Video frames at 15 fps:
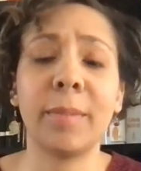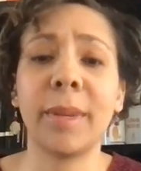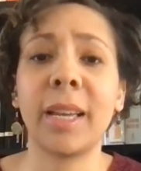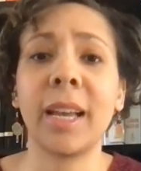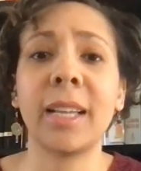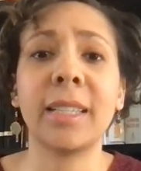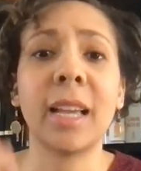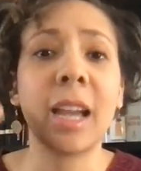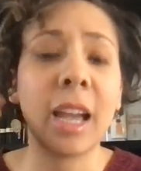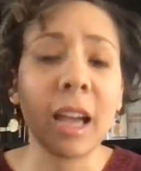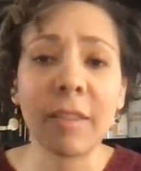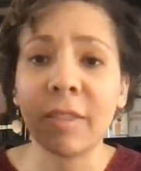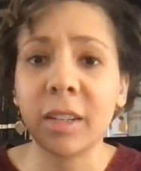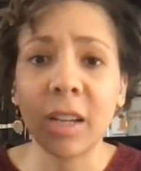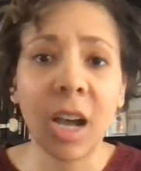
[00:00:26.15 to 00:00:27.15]
because I
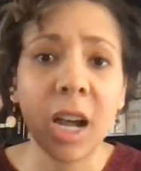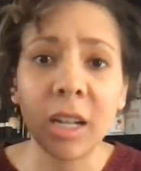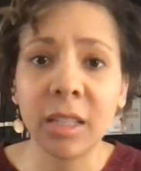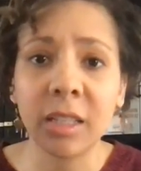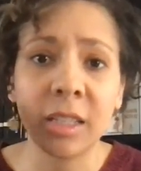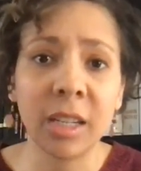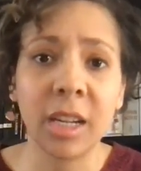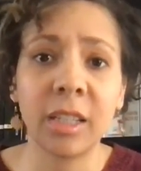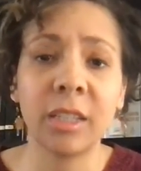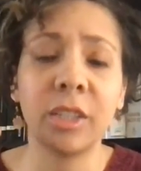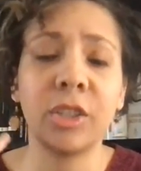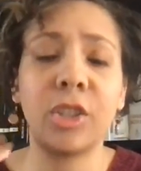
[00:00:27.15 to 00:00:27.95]
have a constant